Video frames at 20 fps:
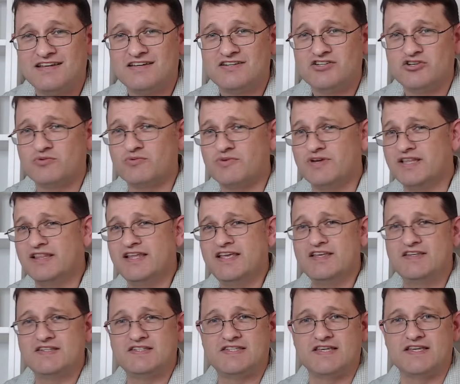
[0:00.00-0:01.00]
to
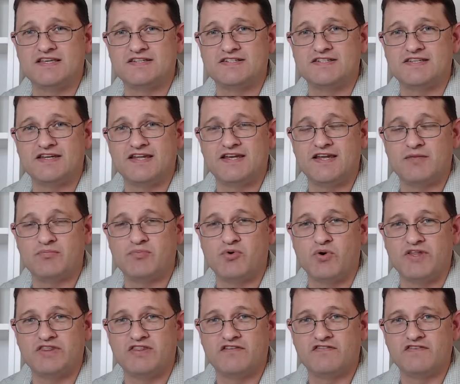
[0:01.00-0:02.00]
release these at any
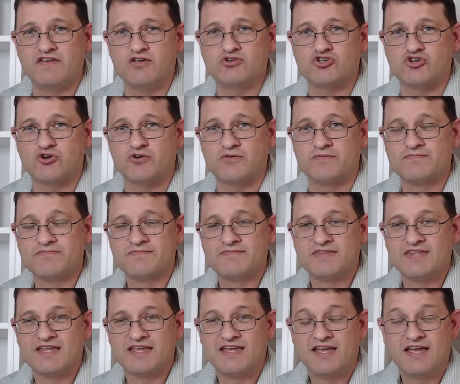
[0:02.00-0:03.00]
point in the future.
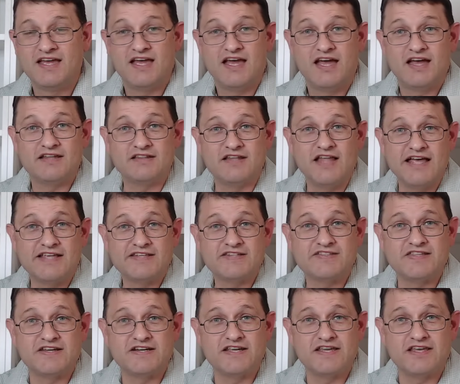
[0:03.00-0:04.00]
And less
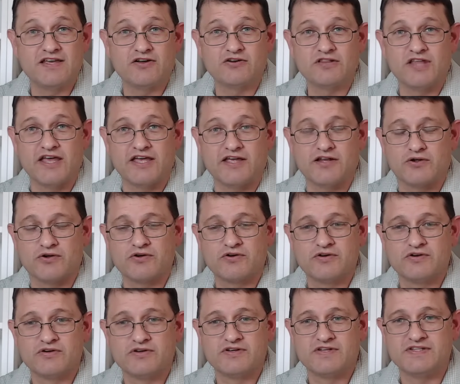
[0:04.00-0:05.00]
than a year
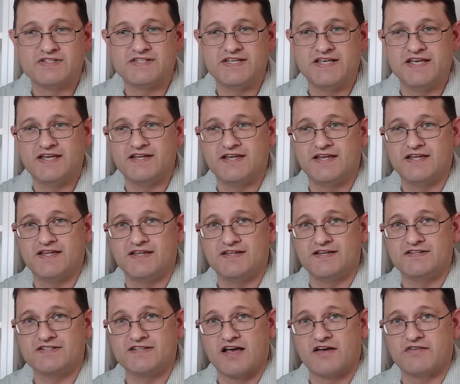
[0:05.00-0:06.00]
later, CNN
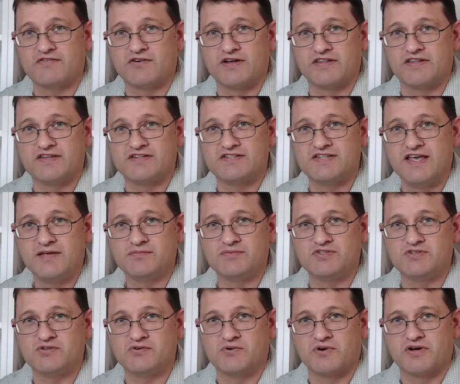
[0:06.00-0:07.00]
is covering the same
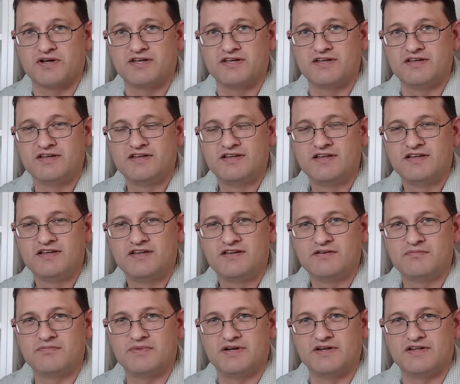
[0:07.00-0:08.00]
story,
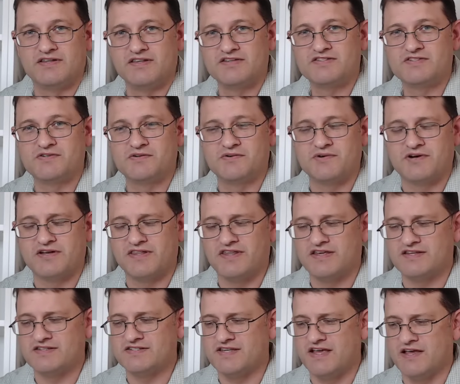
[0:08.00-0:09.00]
but in this story
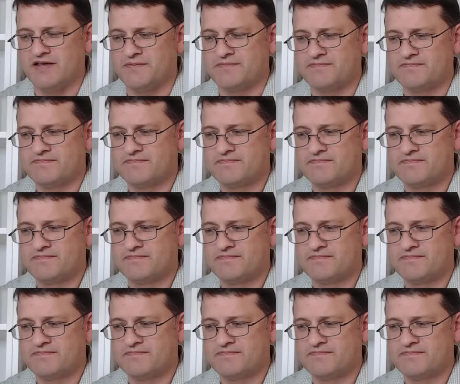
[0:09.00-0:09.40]
they say,